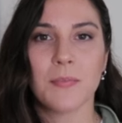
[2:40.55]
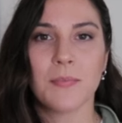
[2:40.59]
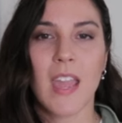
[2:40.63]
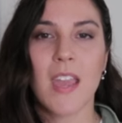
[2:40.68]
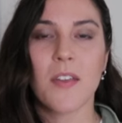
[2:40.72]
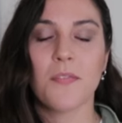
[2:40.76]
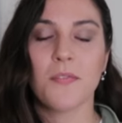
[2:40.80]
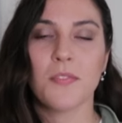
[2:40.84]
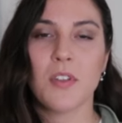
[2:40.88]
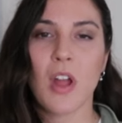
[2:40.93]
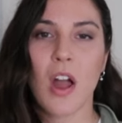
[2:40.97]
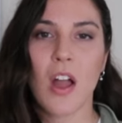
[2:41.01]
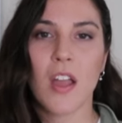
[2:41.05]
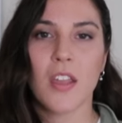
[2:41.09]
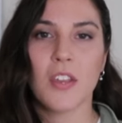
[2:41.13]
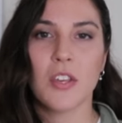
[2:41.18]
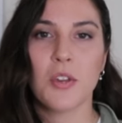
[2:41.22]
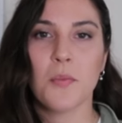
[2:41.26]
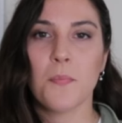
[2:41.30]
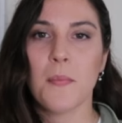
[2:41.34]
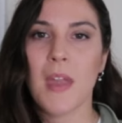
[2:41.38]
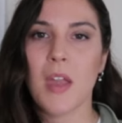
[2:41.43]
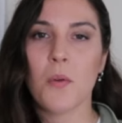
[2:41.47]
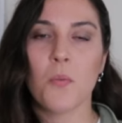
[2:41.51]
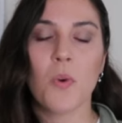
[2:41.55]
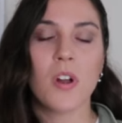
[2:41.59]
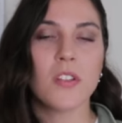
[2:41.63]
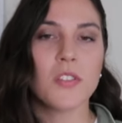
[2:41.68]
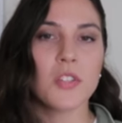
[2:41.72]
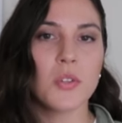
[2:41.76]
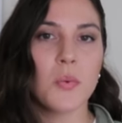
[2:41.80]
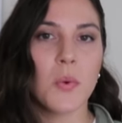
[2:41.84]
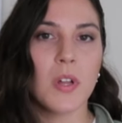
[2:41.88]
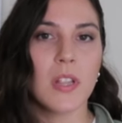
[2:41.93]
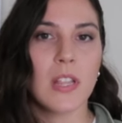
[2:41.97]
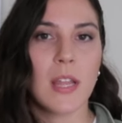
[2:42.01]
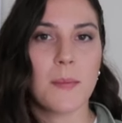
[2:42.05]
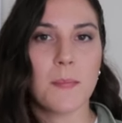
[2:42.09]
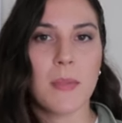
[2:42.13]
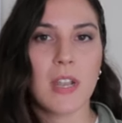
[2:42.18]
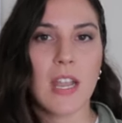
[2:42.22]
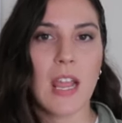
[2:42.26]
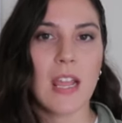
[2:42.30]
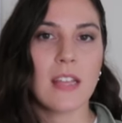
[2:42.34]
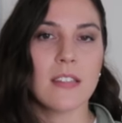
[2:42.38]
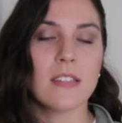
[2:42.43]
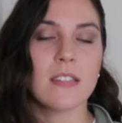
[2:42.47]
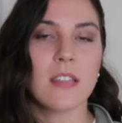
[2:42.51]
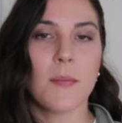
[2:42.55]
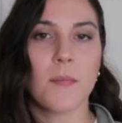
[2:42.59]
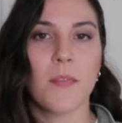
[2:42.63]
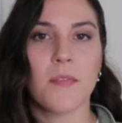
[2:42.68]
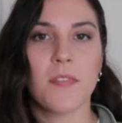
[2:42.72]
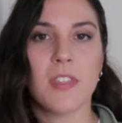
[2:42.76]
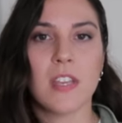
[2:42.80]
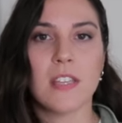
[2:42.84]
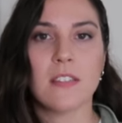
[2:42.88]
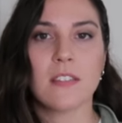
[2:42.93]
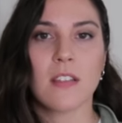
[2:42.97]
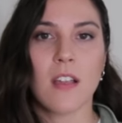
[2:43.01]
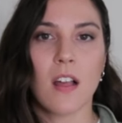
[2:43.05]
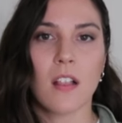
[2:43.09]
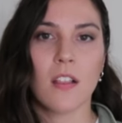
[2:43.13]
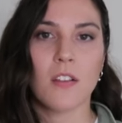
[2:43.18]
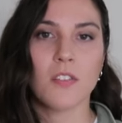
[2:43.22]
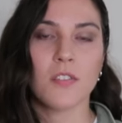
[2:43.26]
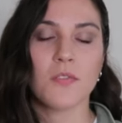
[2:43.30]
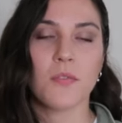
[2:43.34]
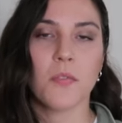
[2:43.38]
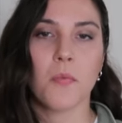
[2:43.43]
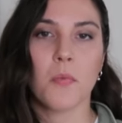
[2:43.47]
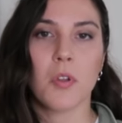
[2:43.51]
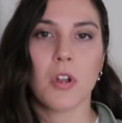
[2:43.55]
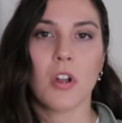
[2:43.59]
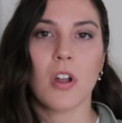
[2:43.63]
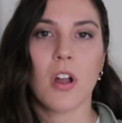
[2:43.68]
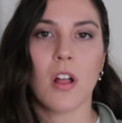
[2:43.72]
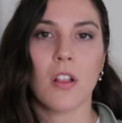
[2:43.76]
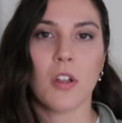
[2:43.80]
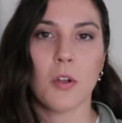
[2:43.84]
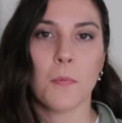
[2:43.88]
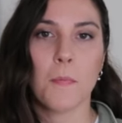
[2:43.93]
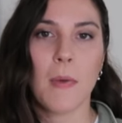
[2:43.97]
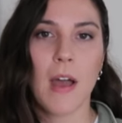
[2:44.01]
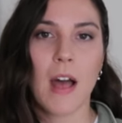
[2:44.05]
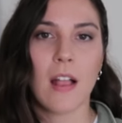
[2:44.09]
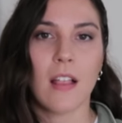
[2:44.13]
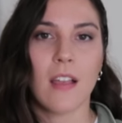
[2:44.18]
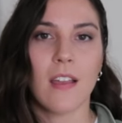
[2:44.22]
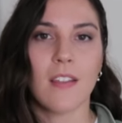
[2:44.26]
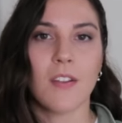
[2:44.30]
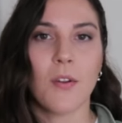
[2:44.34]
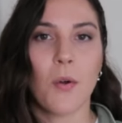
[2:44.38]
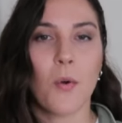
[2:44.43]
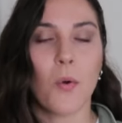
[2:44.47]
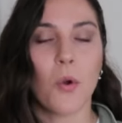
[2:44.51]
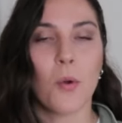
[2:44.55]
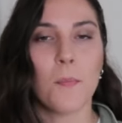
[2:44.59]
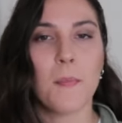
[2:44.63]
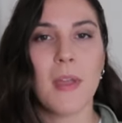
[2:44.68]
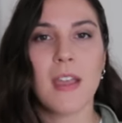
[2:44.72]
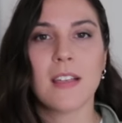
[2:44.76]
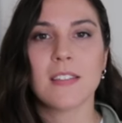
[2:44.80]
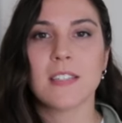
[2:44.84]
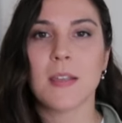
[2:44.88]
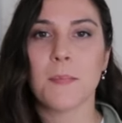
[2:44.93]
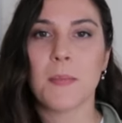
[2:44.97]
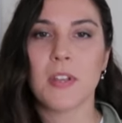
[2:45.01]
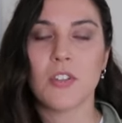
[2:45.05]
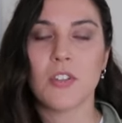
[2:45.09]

If not, you may want to eliminate some of these colors from your color palette or make some